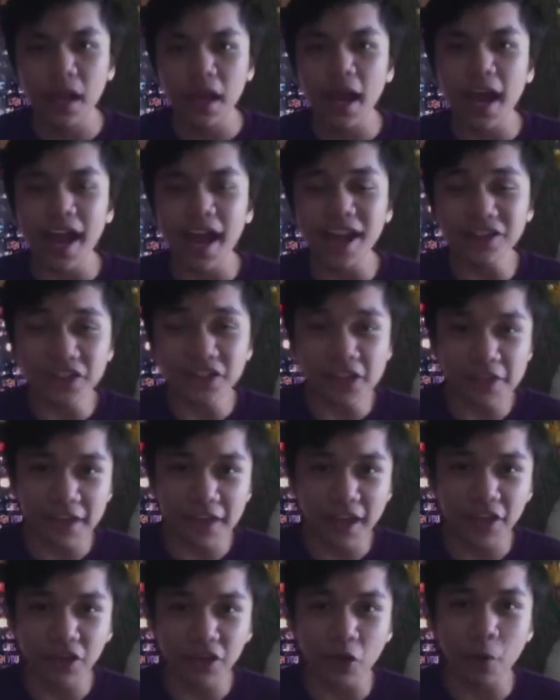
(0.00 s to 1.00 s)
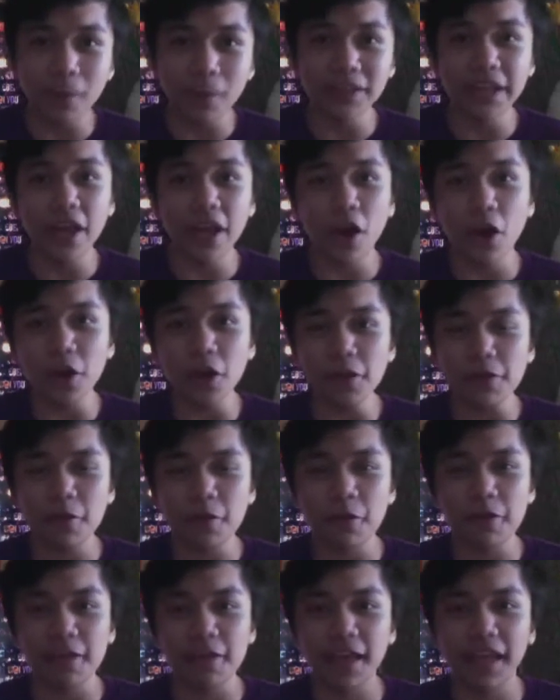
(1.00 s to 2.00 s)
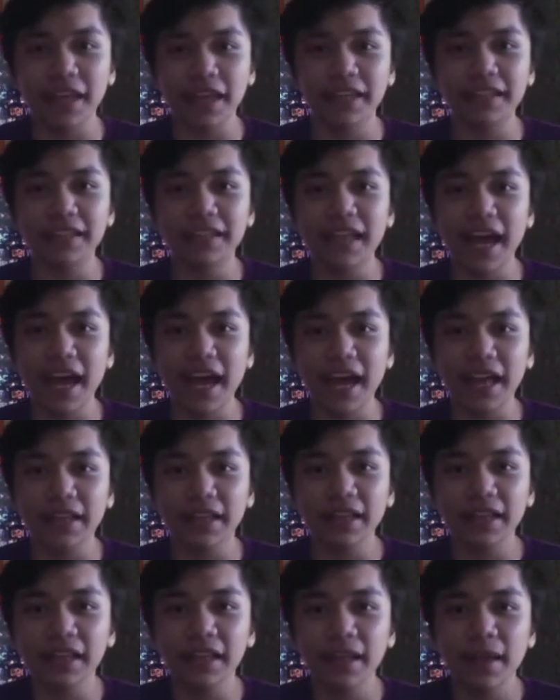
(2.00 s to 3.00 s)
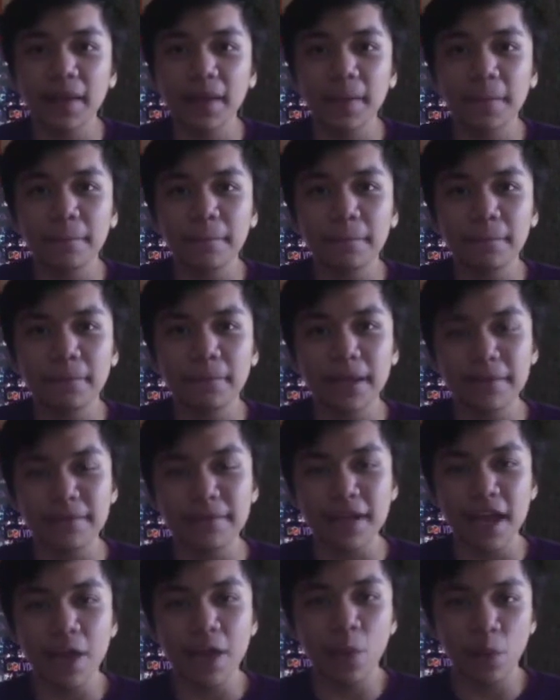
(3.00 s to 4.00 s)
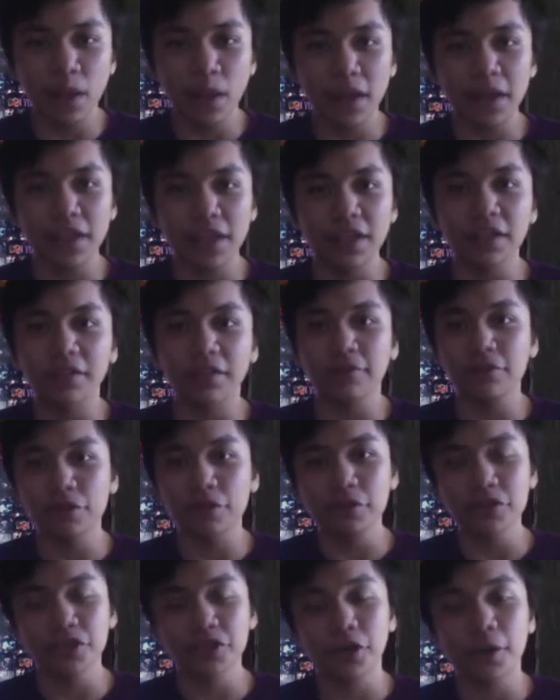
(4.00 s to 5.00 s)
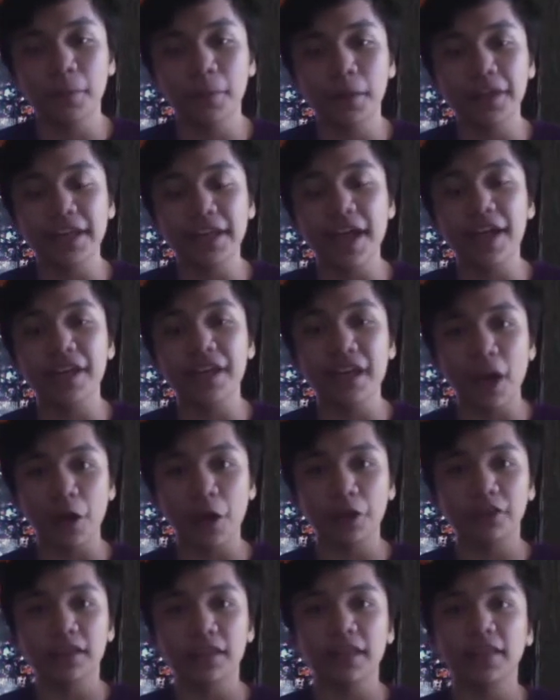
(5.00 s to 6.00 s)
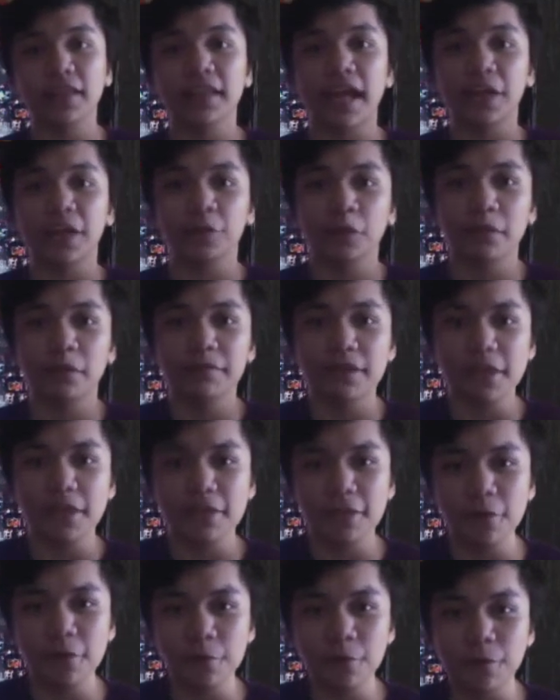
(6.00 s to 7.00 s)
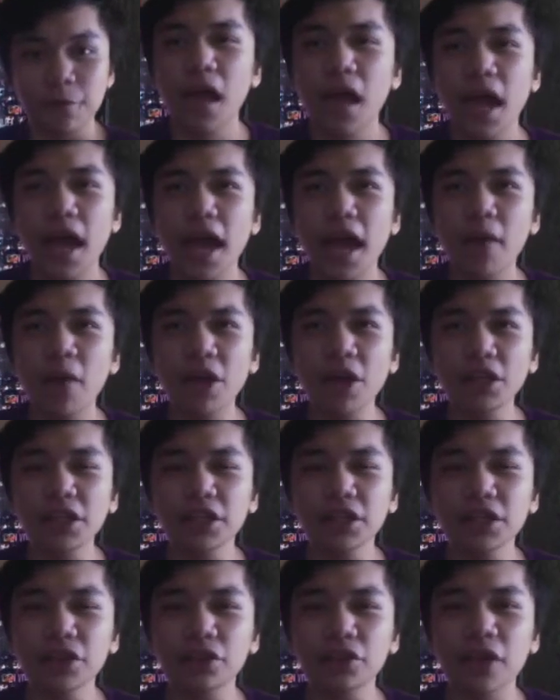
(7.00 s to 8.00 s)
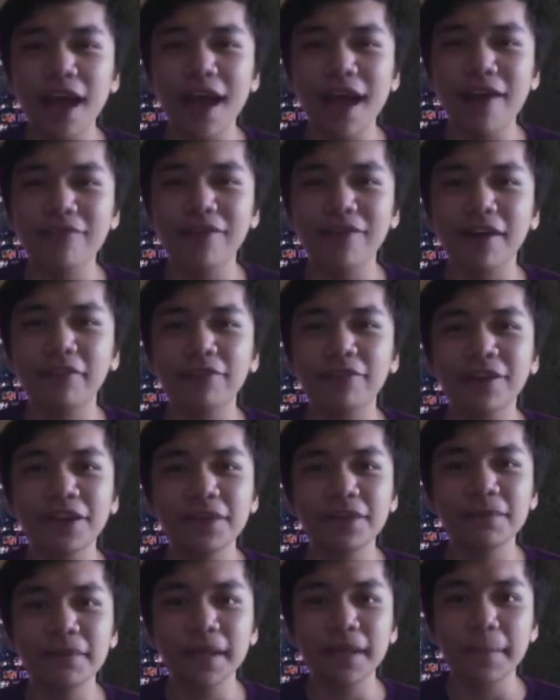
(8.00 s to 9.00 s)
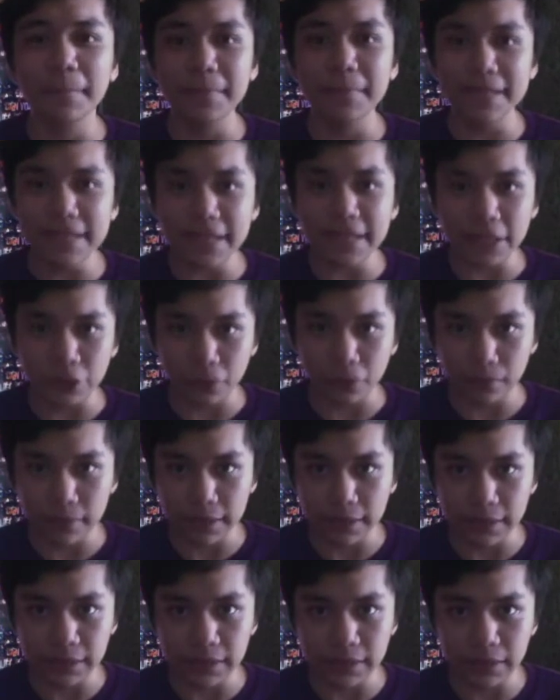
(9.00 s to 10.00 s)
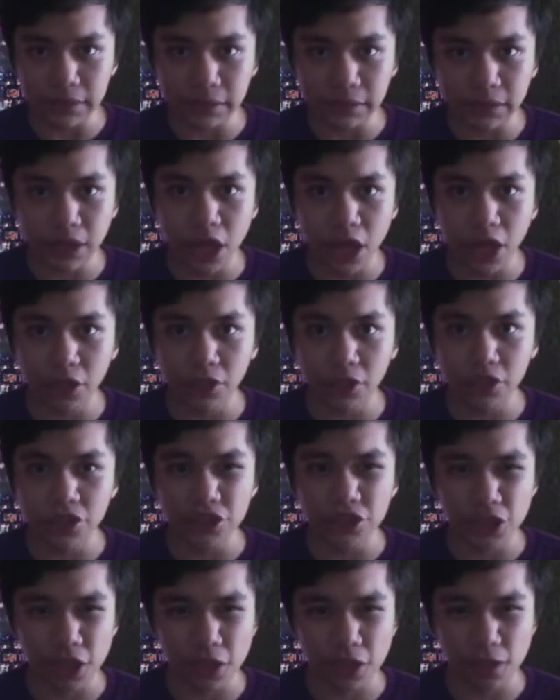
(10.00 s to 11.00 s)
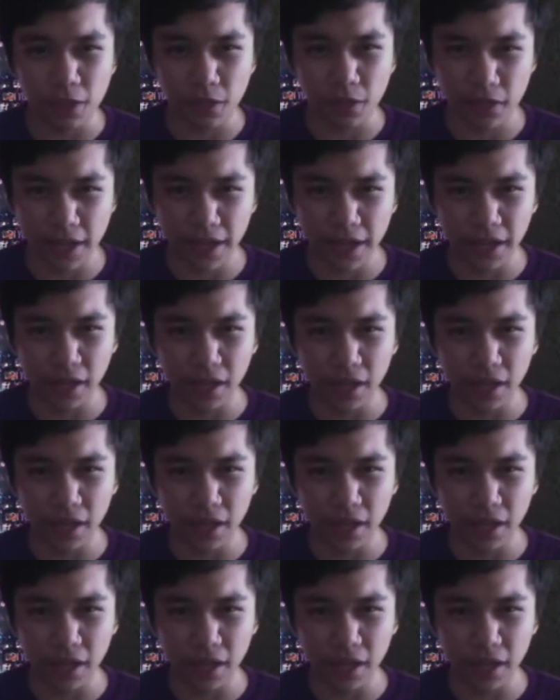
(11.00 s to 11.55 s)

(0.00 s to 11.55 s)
I actually said no, but I also said that Maybe I will in the future, but I doubt that that will be soon. I want it to have a very big meaning to me, not just like,